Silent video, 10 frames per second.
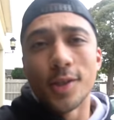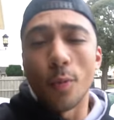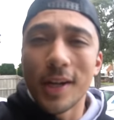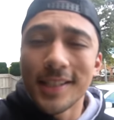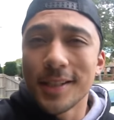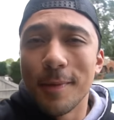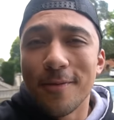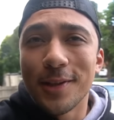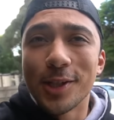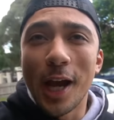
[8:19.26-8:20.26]
So what does this mean
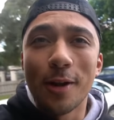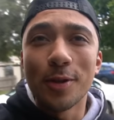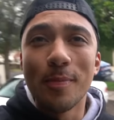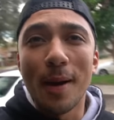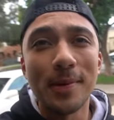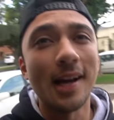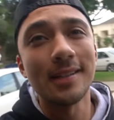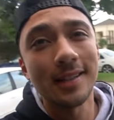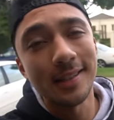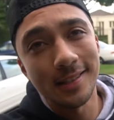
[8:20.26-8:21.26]
for the channel, you might be asking